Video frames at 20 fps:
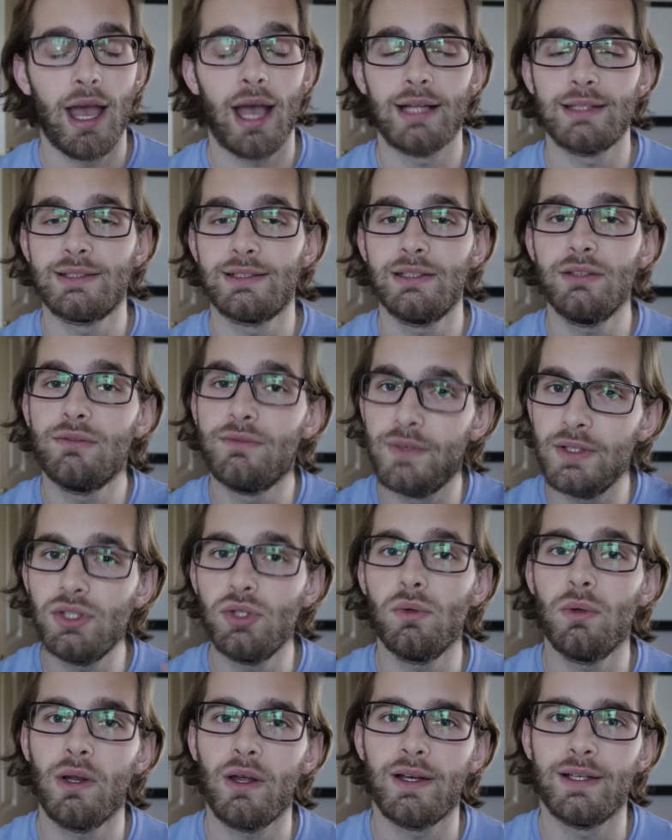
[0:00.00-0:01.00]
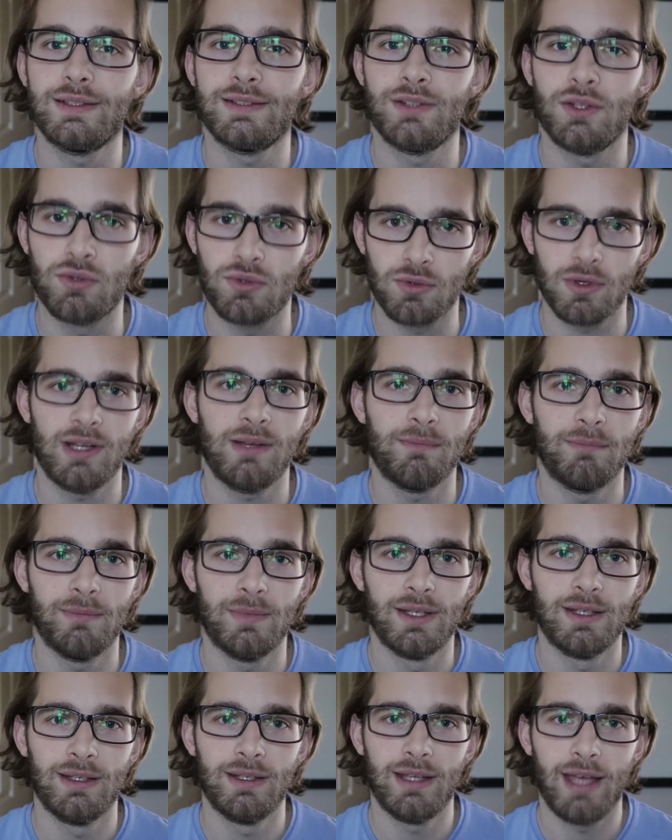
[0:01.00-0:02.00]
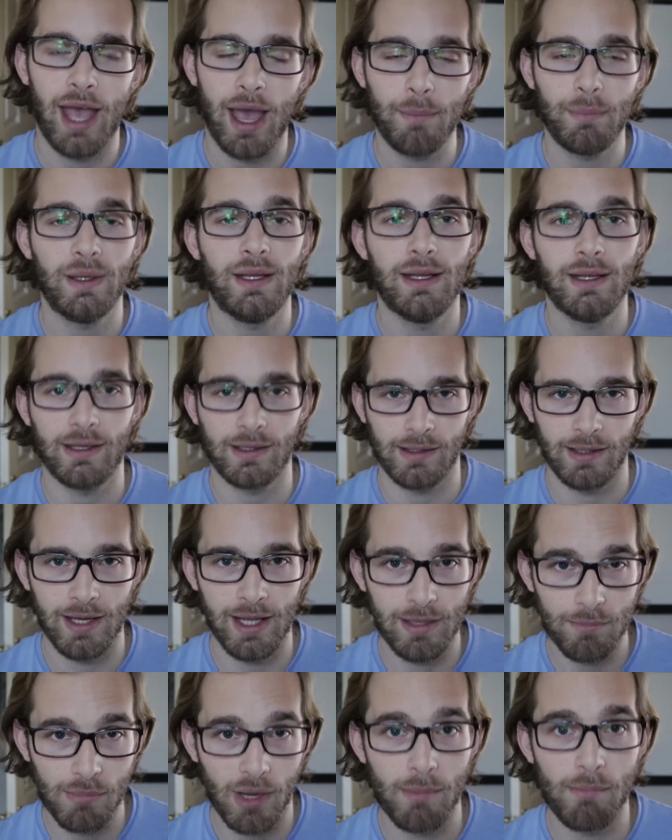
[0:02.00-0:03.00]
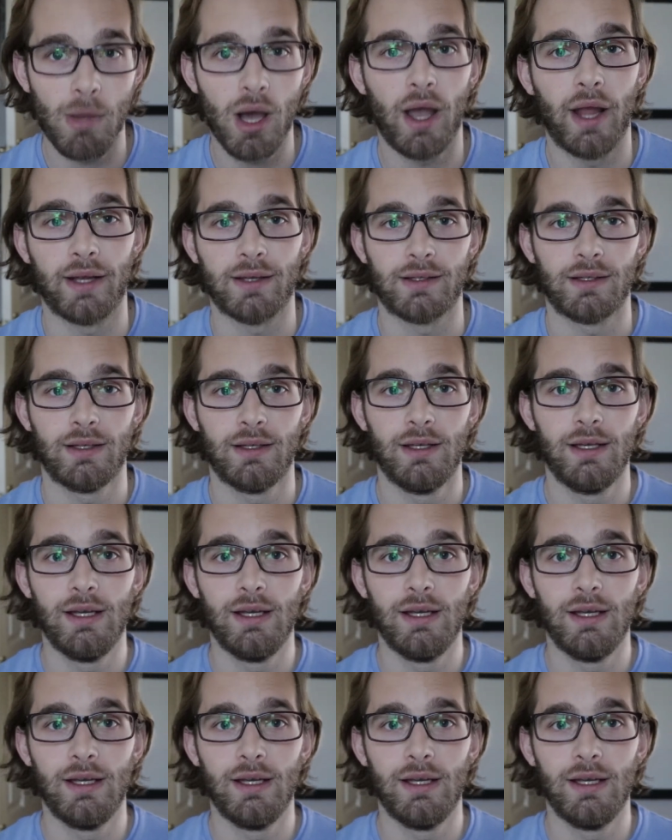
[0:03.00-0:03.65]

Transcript: and still visualize the dream happening in my mind.